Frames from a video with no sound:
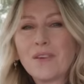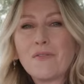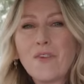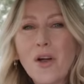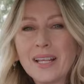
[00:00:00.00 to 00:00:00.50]

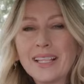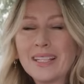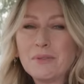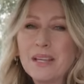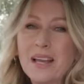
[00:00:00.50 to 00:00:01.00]

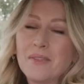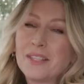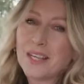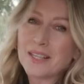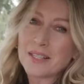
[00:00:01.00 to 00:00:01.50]
Finally, we have
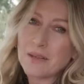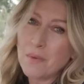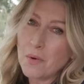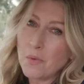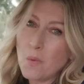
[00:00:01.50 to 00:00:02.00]
the Tesla
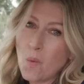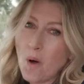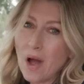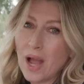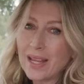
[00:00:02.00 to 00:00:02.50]
Model
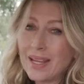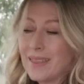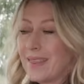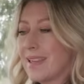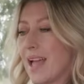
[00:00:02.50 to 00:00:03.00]
Y.
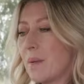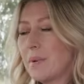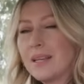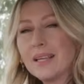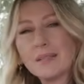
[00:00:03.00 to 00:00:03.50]
The
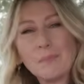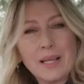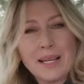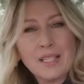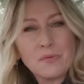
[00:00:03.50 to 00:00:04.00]
cabin is a
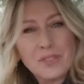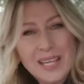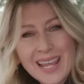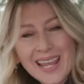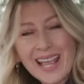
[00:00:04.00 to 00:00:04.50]
blend of
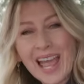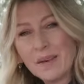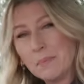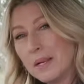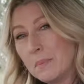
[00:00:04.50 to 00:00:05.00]
tech
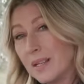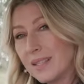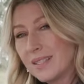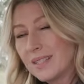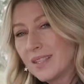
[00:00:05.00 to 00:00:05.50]
and
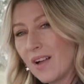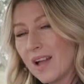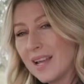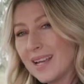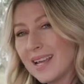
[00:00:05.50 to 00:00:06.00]
minimalist
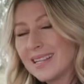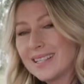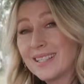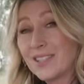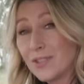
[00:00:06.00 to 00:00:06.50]
design, and
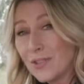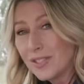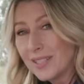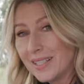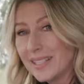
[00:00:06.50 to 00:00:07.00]
it
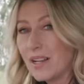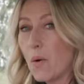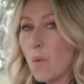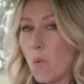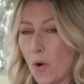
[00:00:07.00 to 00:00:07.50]
certainly
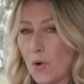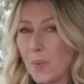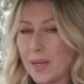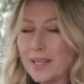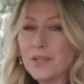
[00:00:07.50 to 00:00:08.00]

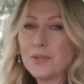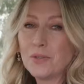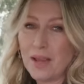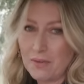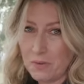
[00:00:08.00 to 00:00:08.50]
won't be
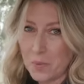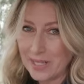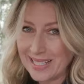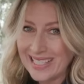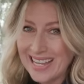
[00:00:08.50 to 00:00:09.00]
to
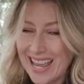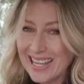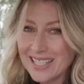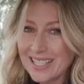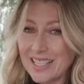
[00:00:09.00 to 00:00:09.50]
everybody's
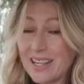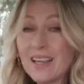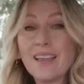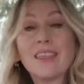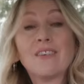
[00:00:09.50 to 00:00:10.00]
taste.
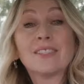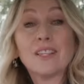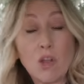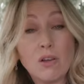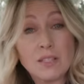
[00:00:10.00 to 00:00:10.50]
There is
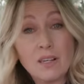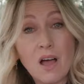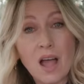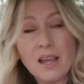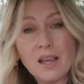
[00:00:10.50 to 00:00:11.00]
a lot to
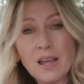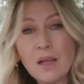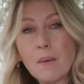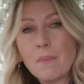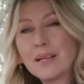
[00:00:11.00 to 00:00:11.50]
like,
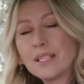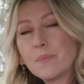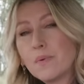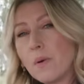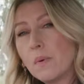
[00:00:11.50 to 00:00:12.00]
but it's
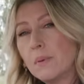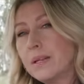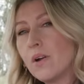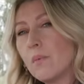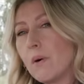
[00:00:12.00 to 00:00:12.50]

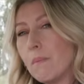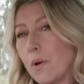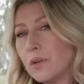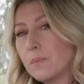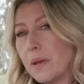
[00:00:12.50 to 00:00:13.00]
probably not what
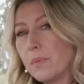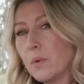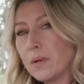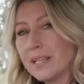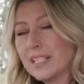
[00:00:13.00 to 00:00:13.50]
most
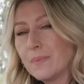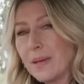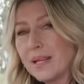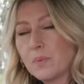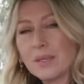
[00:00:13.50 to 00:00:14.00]
people would
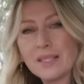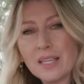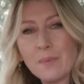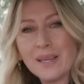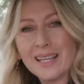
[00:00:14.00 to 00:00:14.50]
expect when
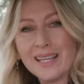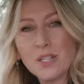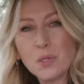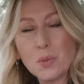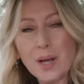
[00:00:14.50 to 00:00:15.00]
stepping
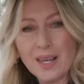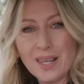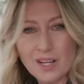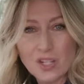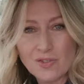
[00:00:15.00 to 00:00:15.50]
into a
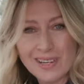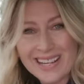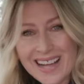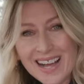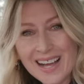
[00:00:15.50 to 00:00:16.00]
luxury
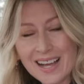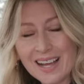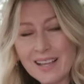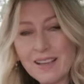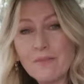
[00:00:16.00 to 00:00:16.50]
car.
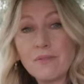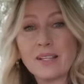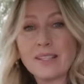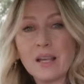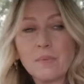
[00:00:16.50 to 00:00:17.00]
For
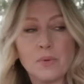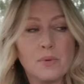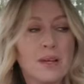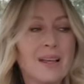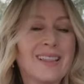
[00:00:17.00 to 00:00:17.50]

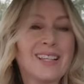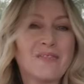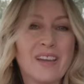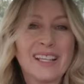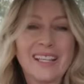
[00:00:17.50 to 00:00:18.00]
example,
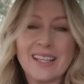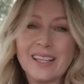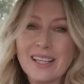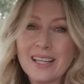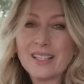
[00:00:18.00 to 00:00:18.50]
this fake
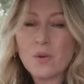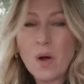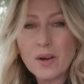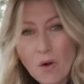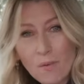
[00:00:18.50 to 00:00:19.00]
leather is
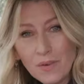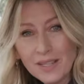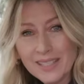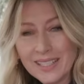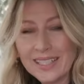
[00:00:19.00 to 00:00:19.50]
quite
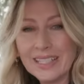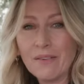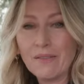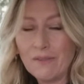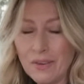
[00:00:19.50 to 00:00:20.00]
obviously
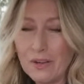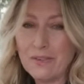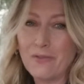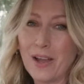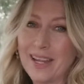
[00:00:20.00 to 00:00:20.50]

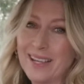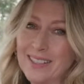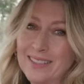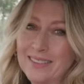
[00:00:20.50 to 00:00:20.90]
very fake.